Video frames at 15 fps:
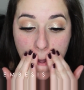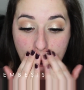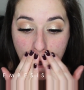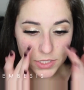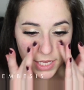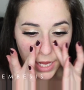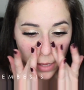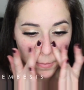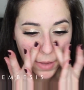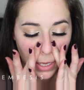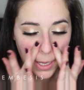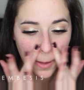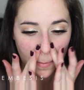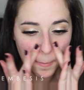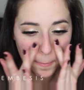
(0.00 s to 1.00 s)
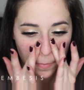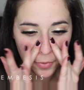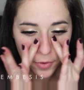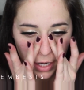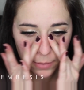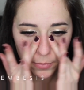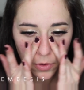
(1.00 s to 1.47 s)
Once I have my
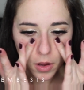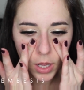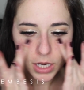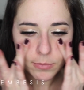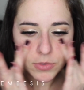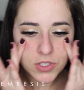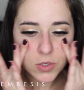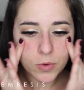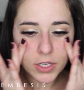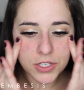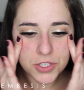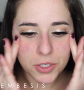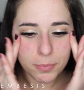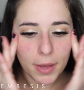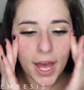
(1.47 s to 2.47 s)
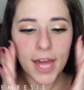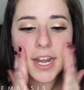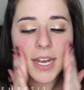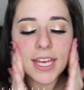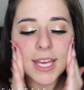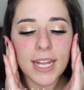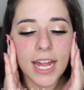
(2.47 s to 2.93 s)
primer on, I'm just going to pat
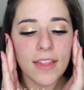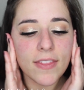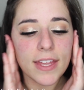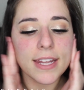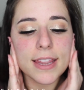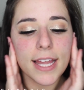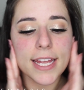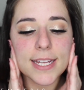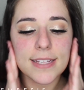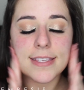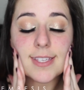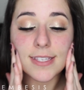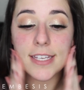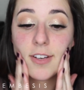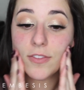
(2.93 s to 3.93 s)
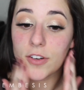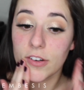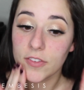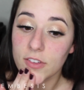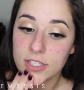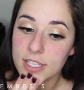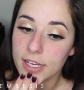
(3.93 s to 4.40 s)
it in and then let it sit for a
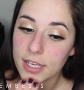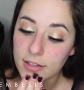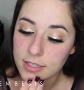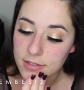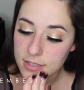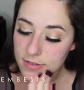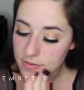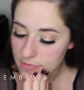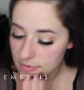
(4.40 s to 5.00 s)
few seconds.